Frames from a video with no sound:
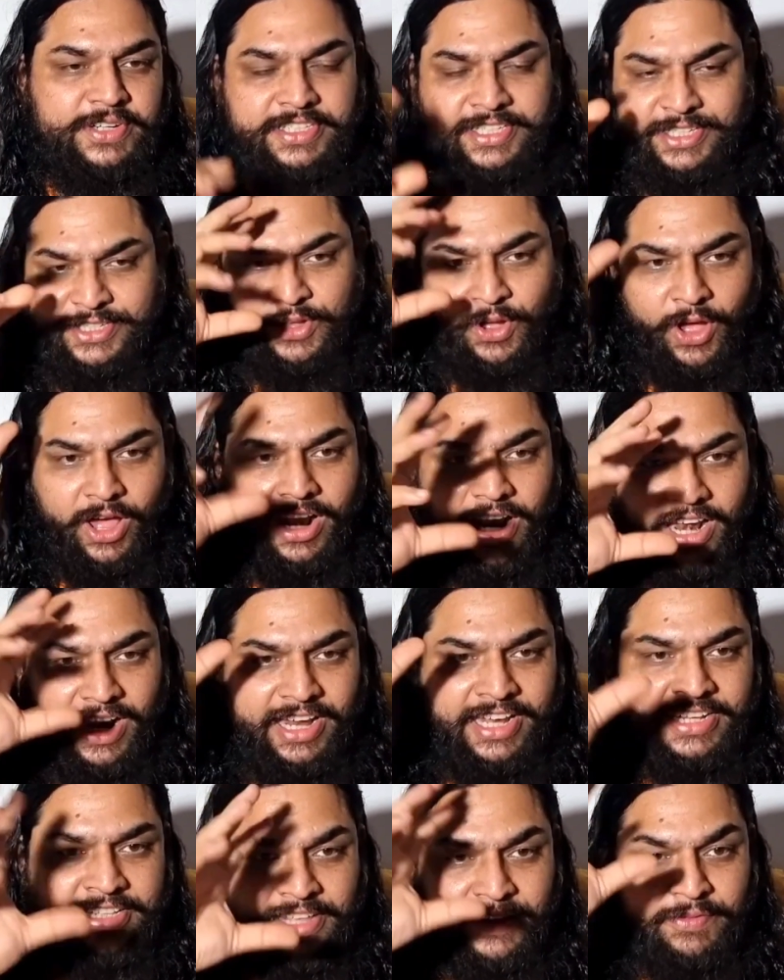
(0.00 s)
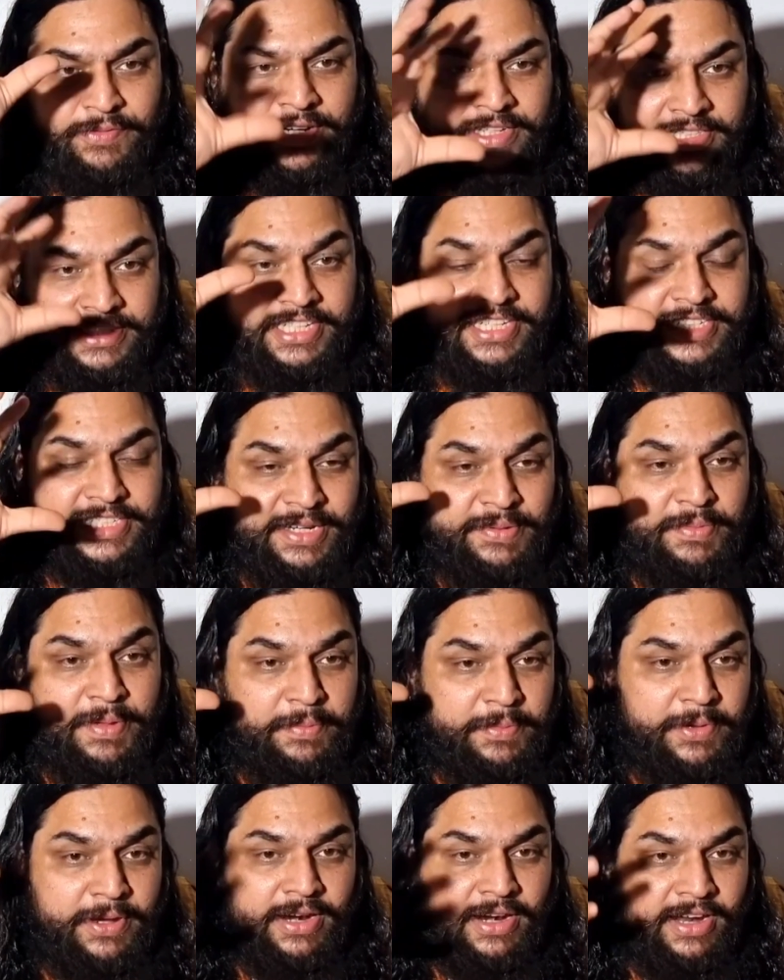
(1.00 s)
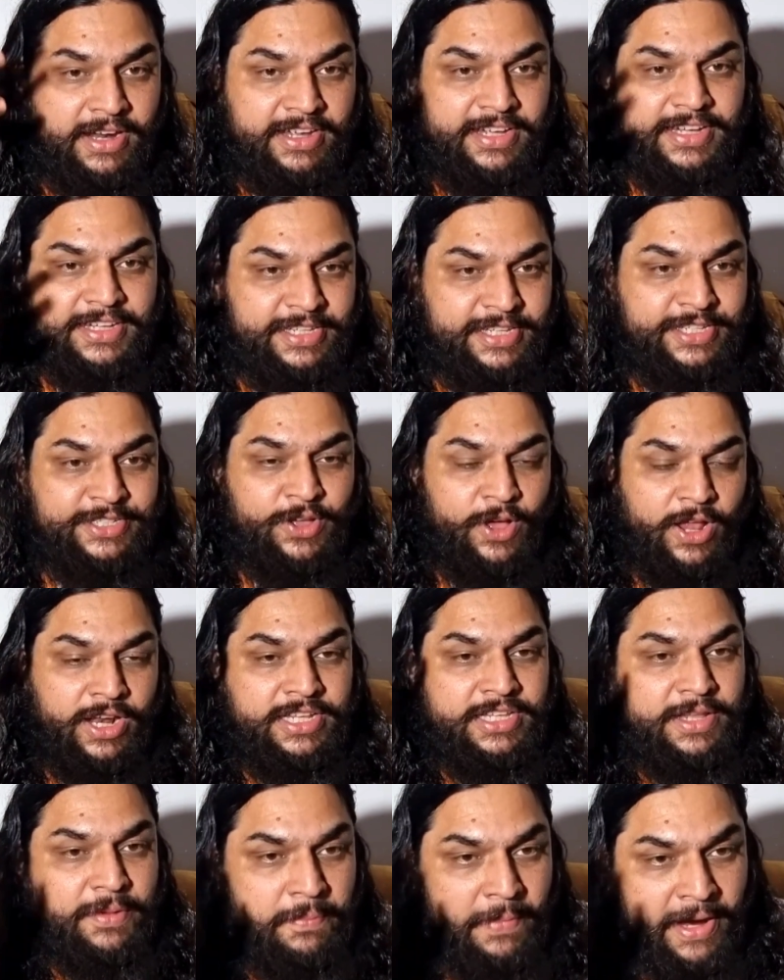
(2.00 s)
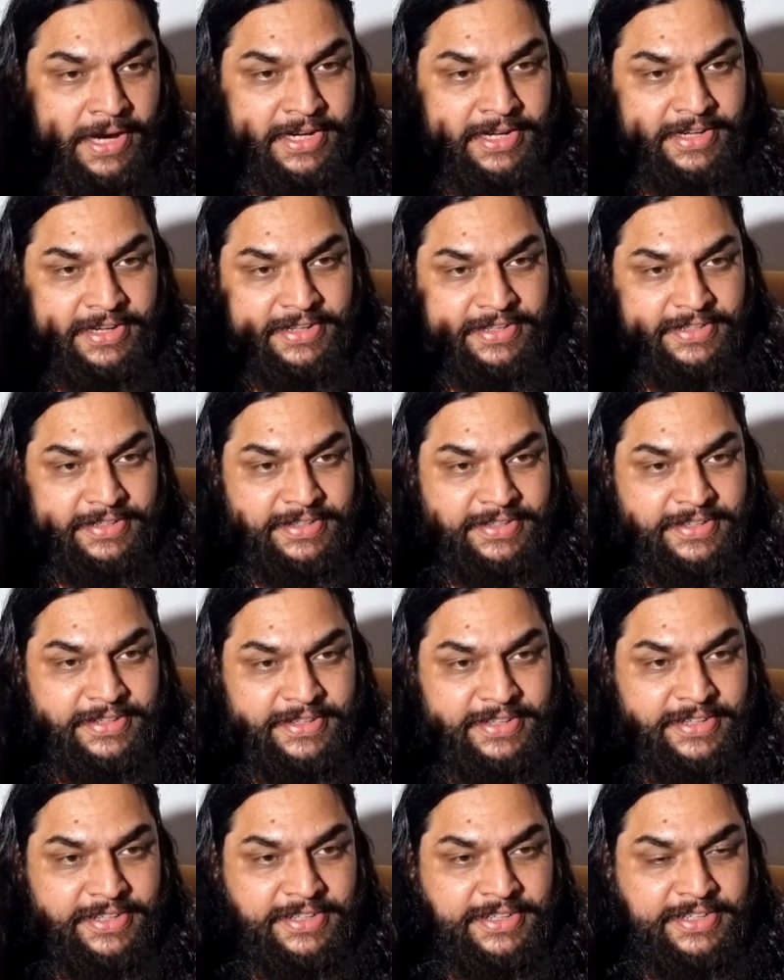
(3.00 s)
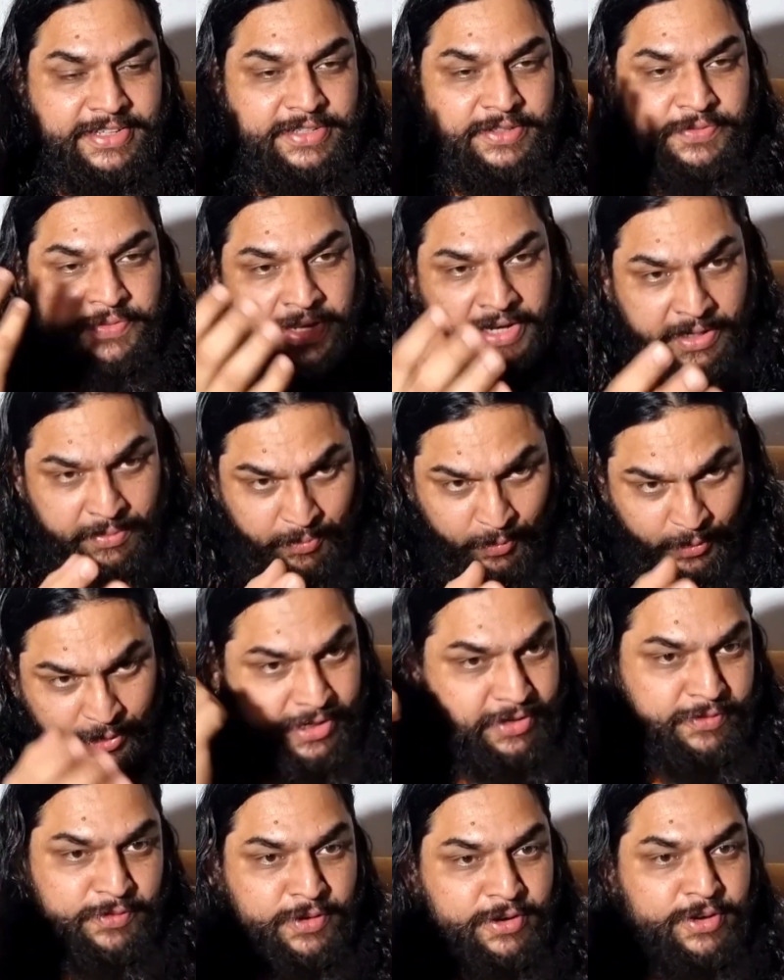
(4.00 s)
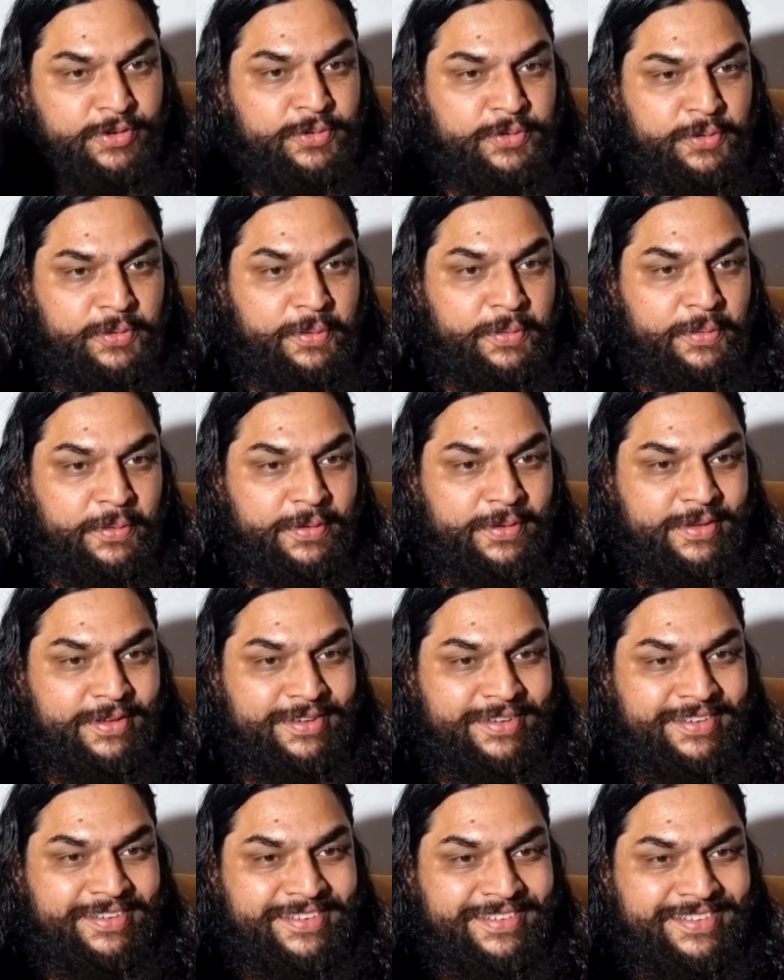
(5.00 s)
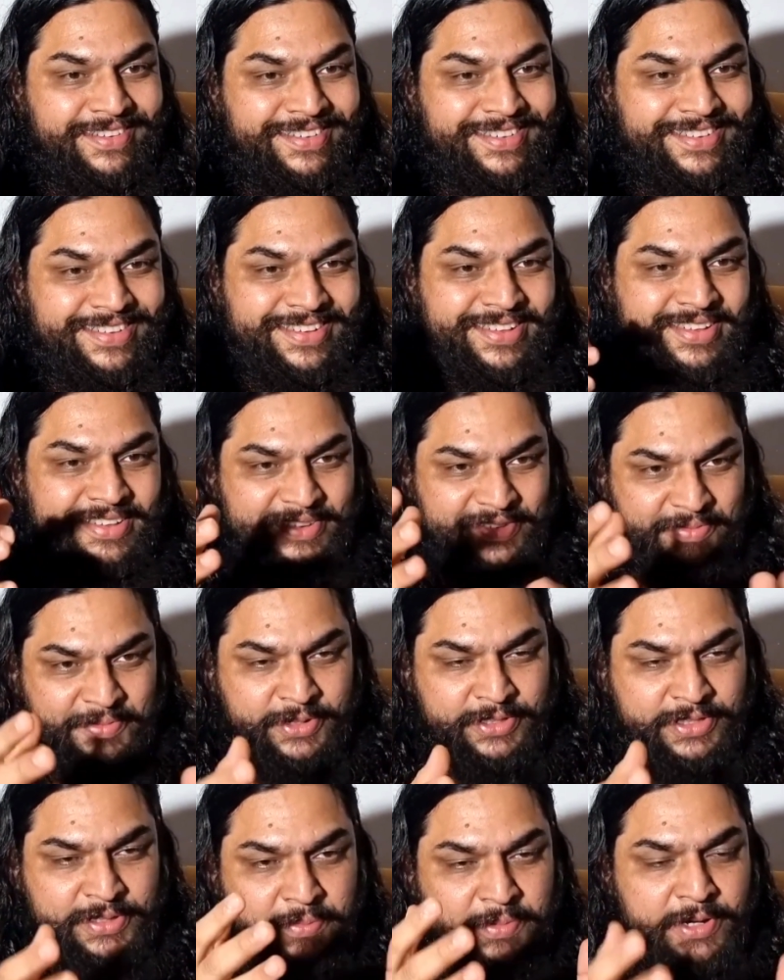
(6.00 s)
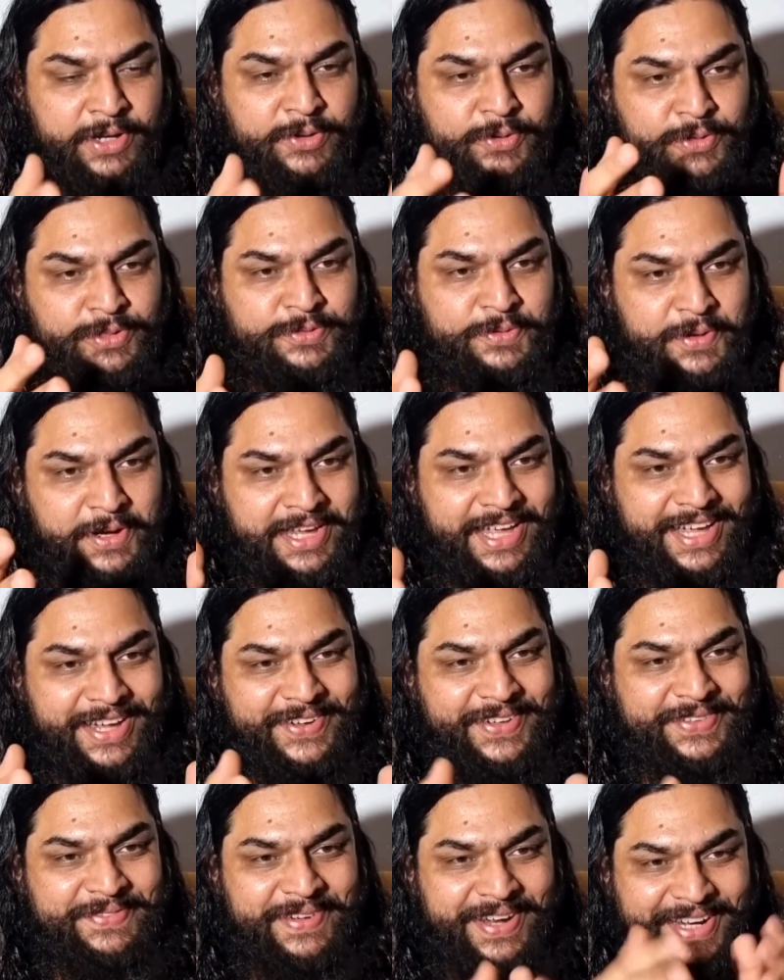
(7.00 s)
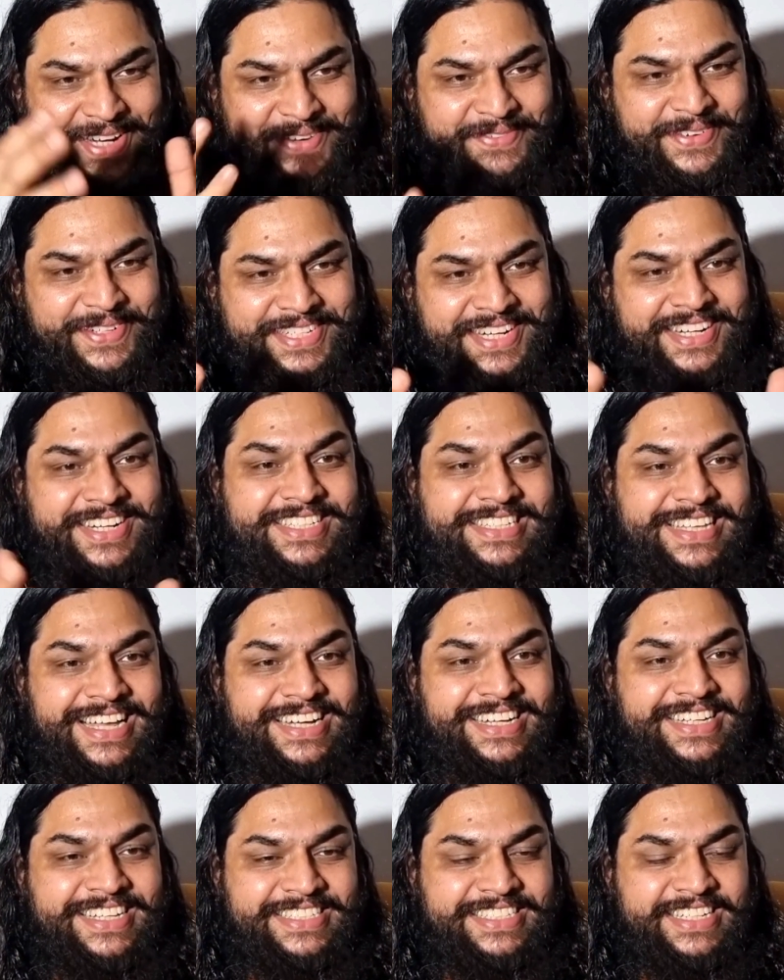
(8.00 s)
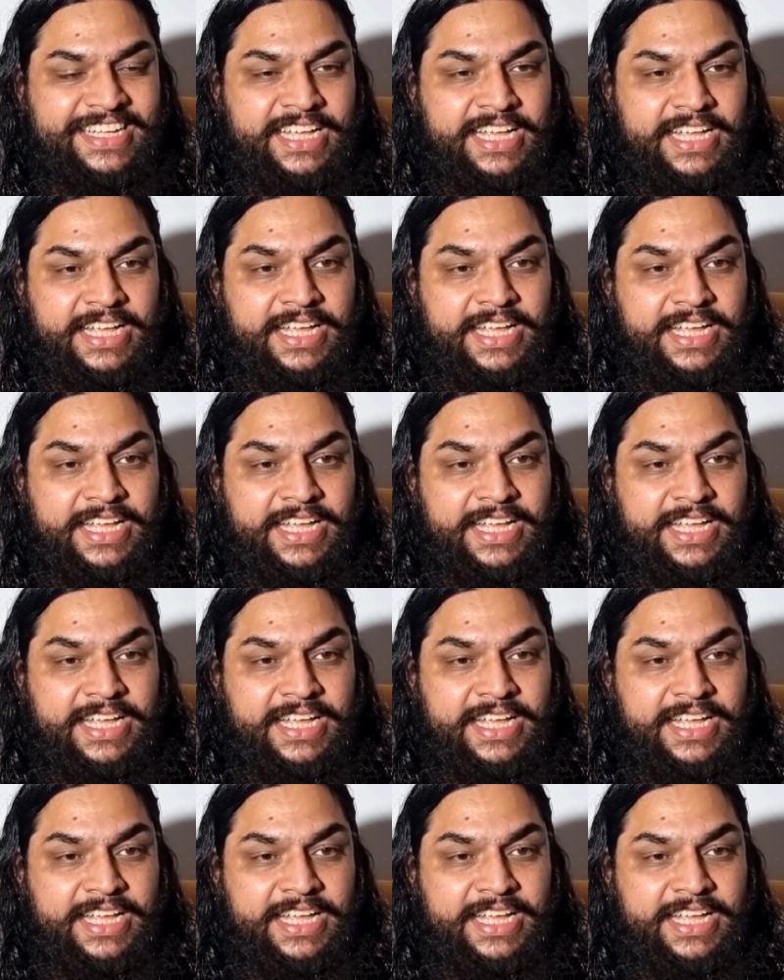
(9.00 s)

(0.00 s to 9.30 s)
This is all in the vrittis, remember. This is all in the mind. Very important for you. Because somebody who is working with mind, you must understand this.